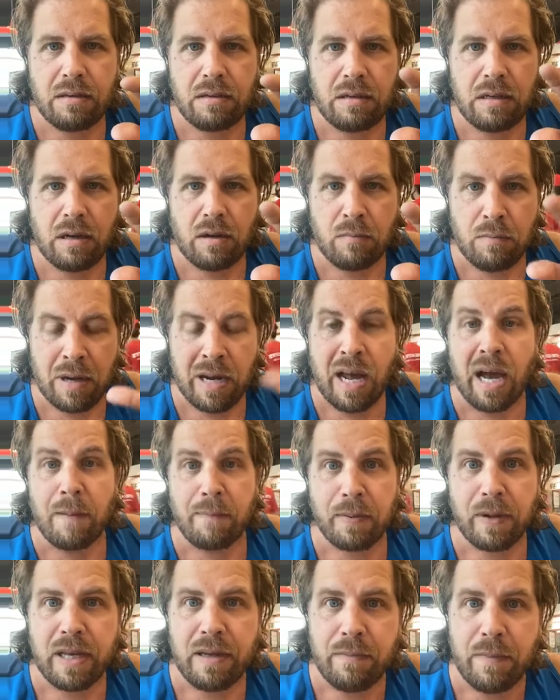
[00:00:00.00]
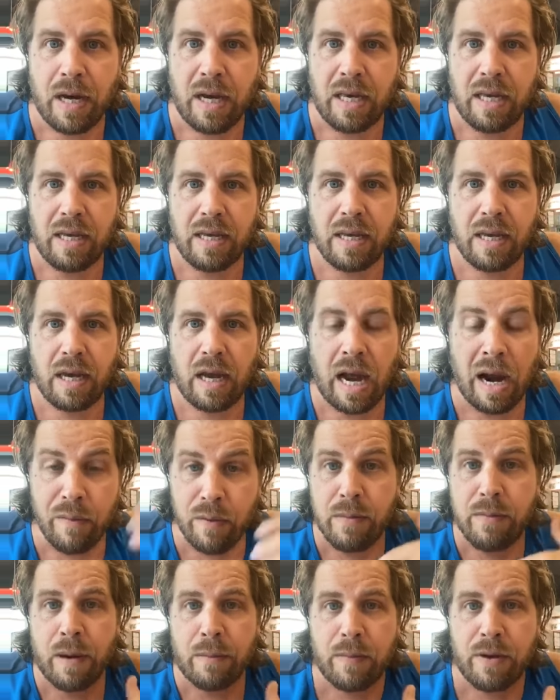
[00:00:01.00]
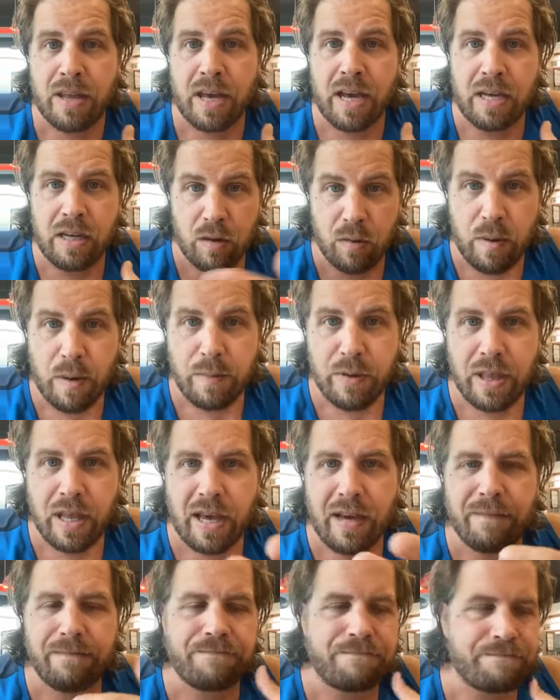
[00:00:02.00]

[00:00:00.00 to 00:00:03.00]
Monopoly money. I remember that. You remember that?